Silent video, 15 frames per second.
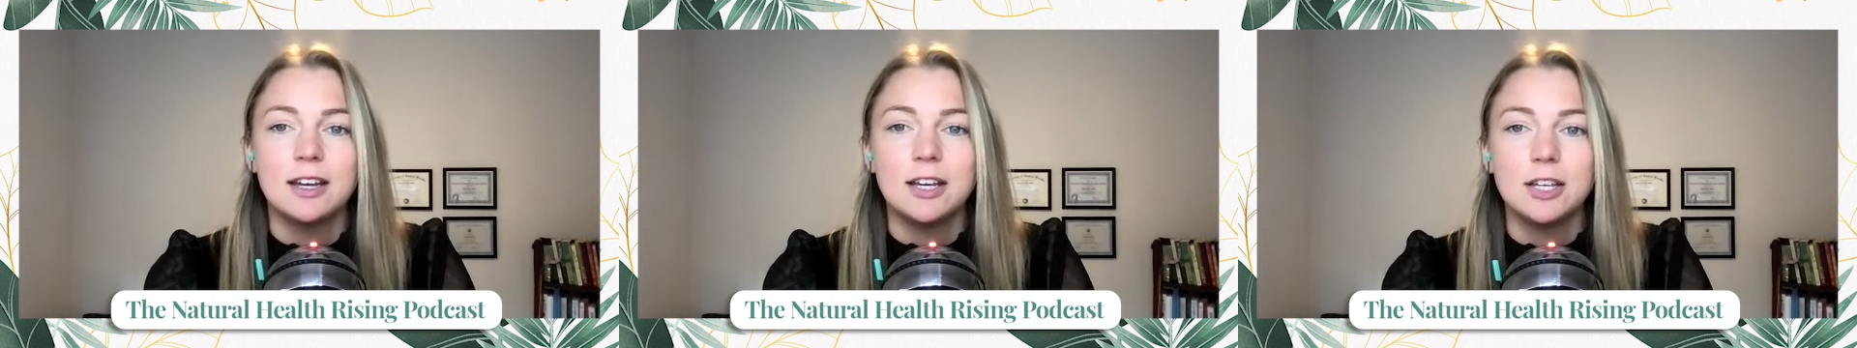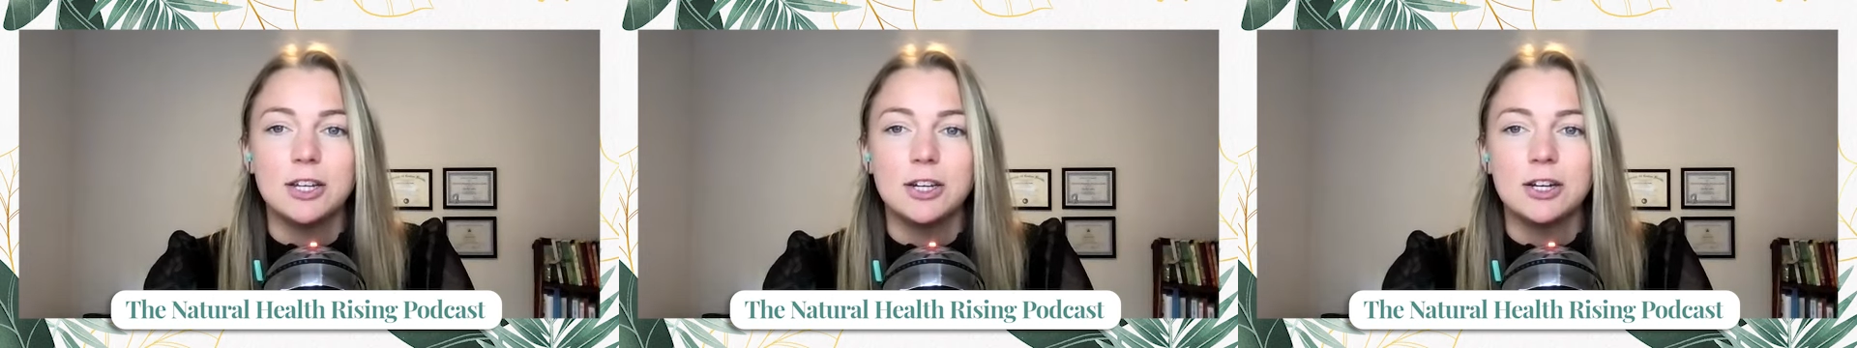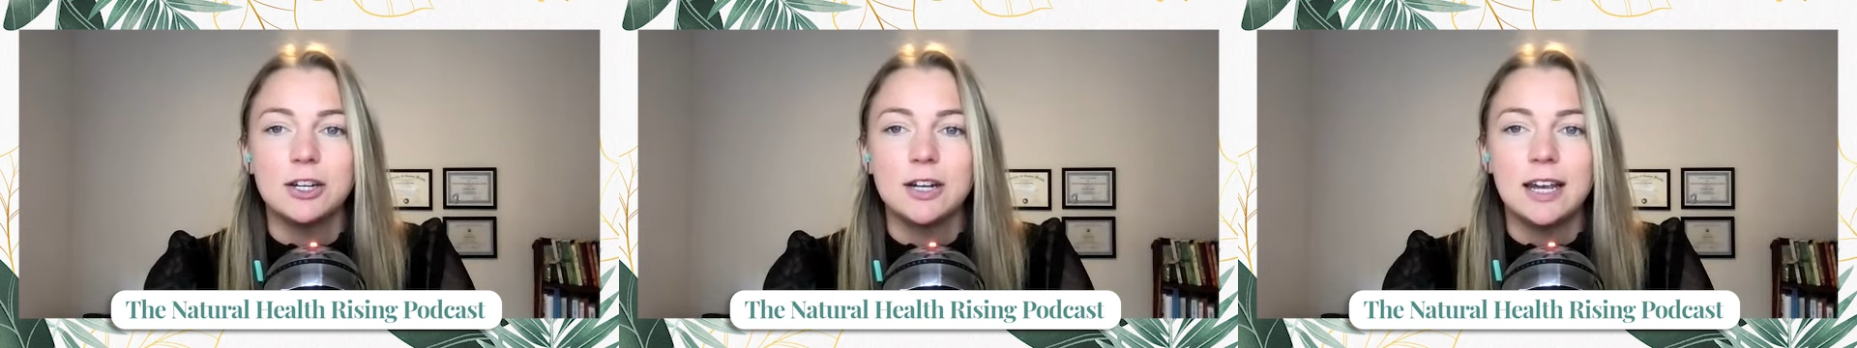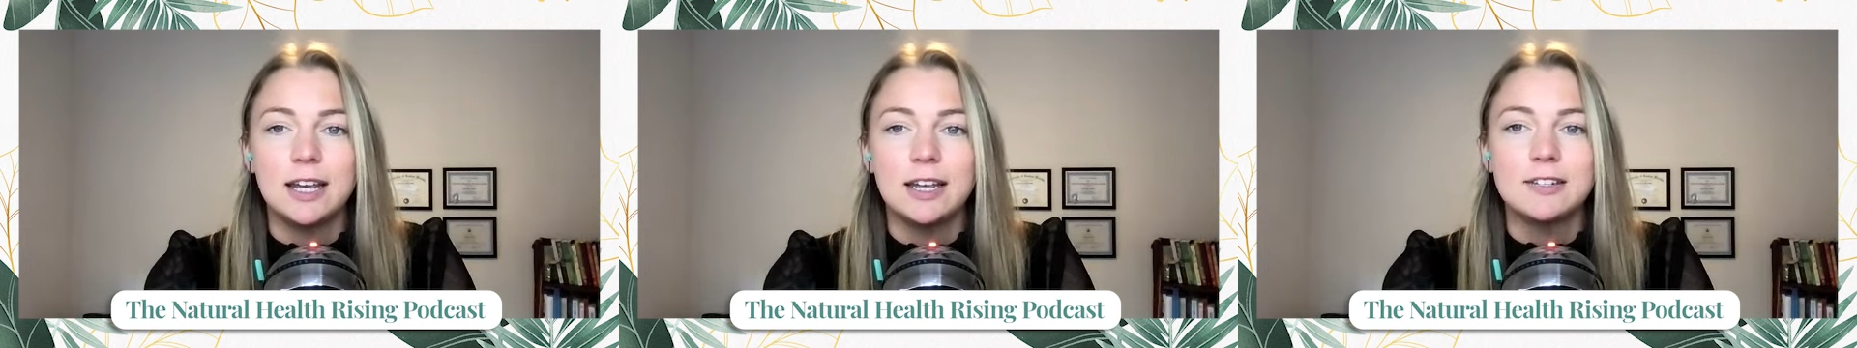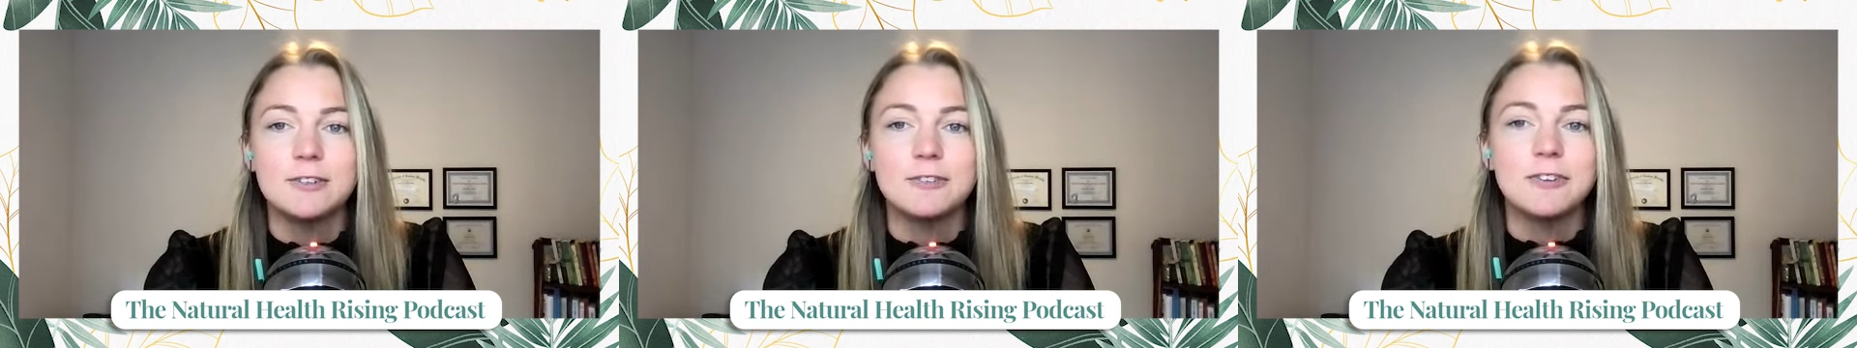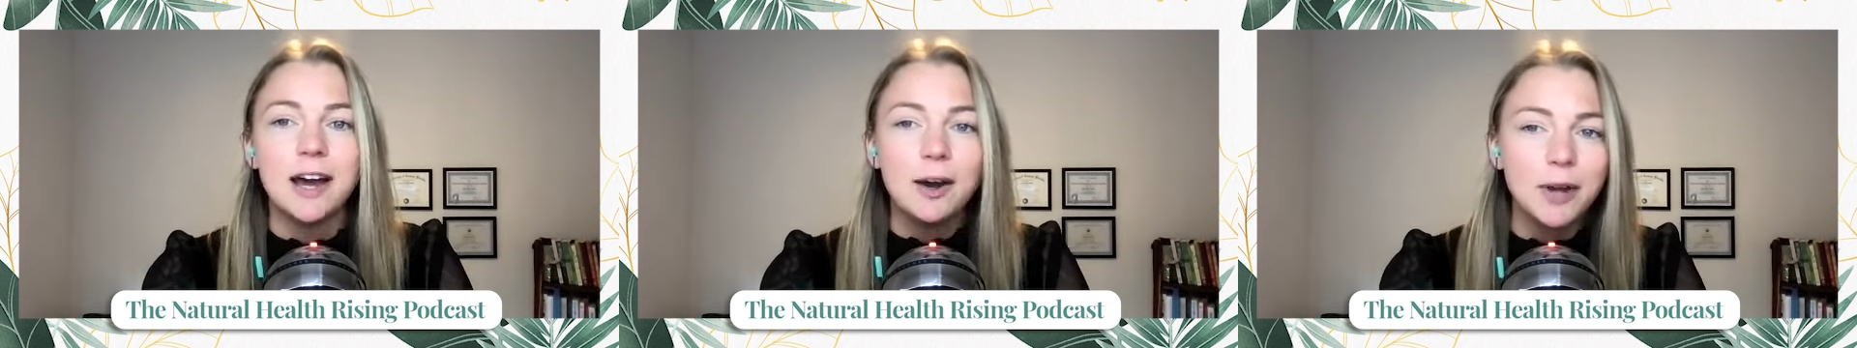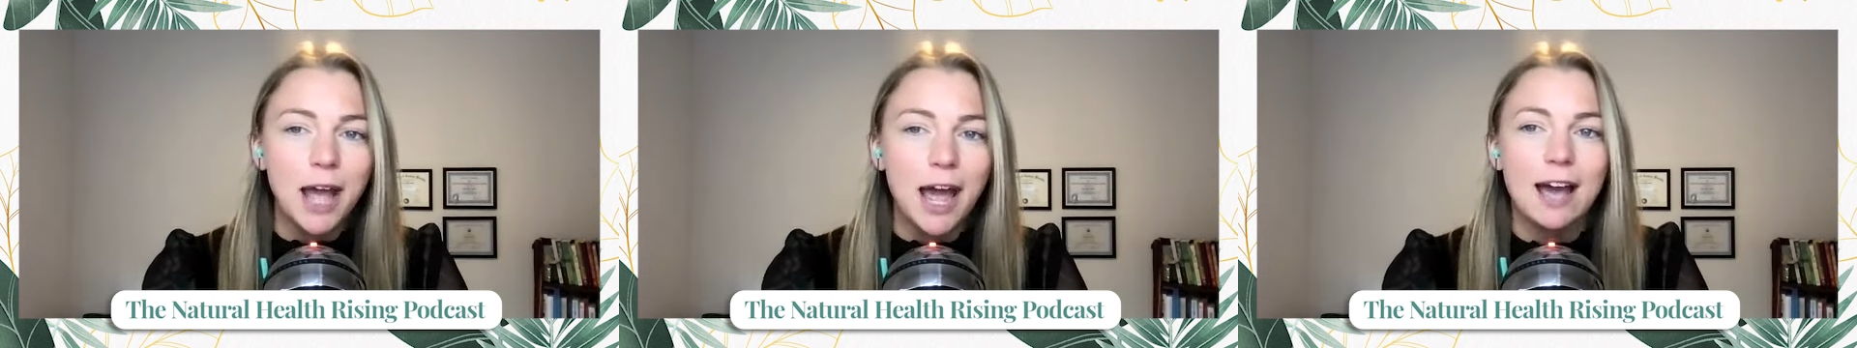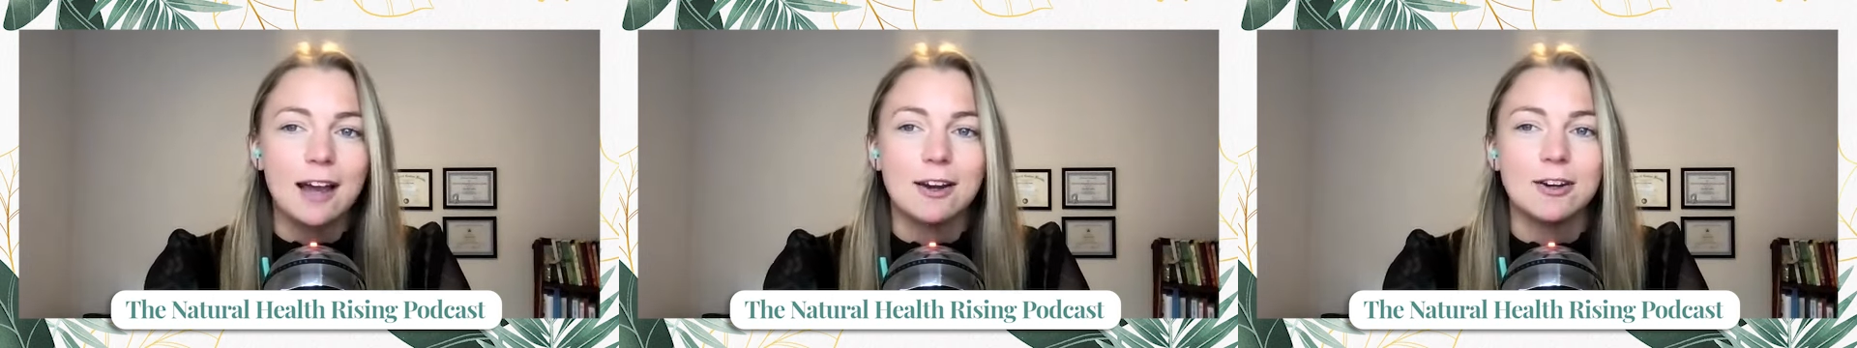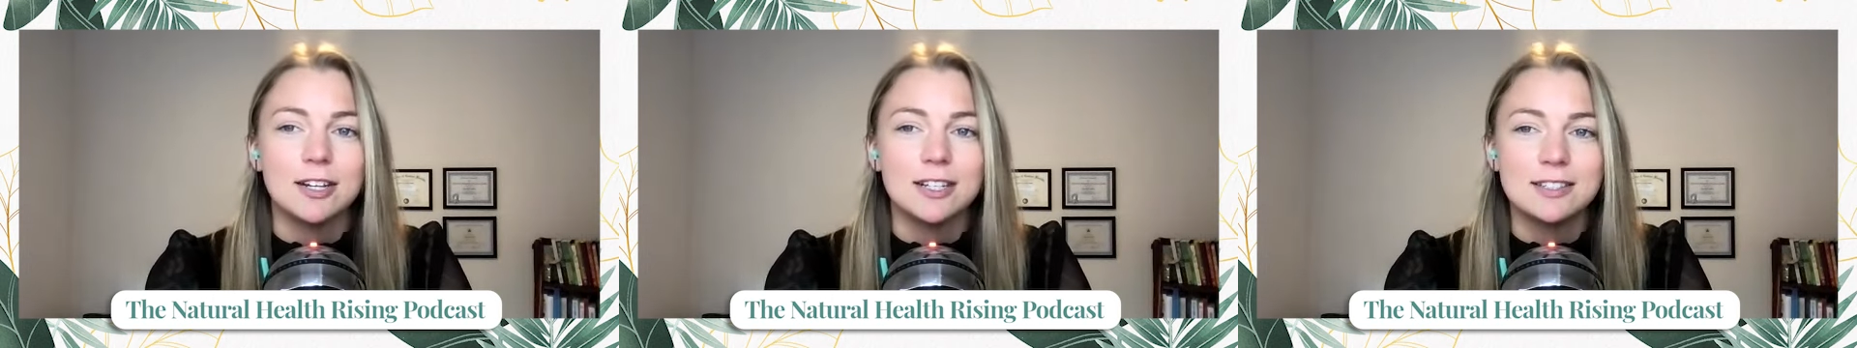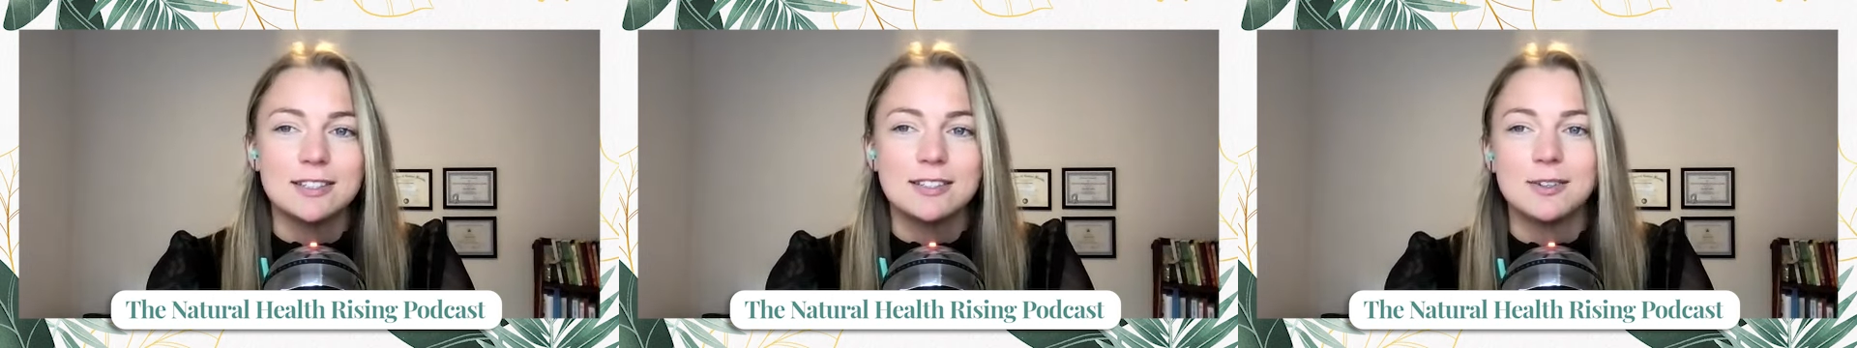you're a devout
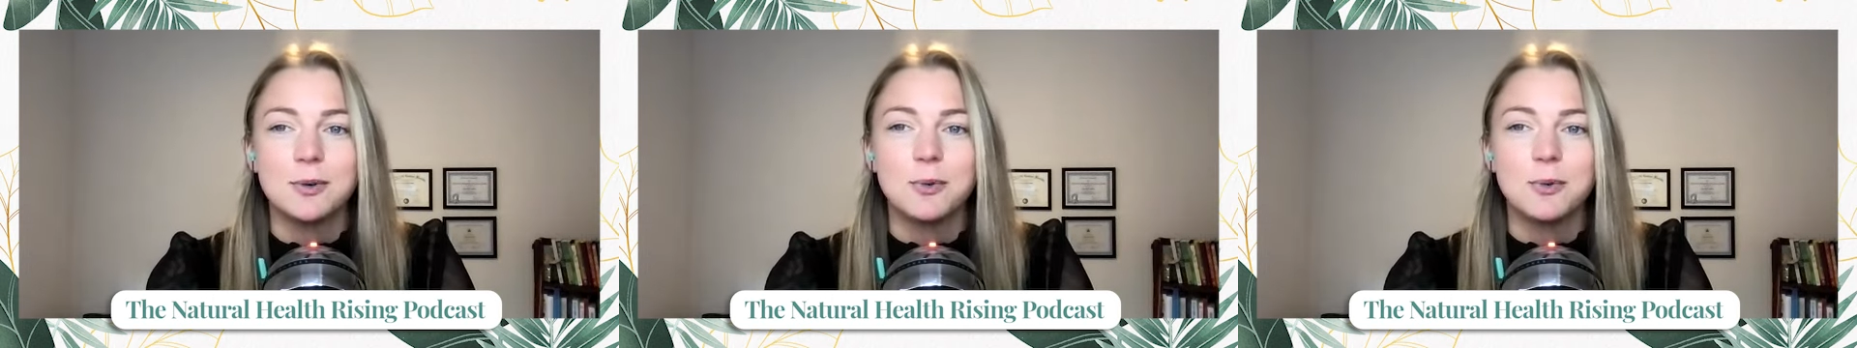agorist.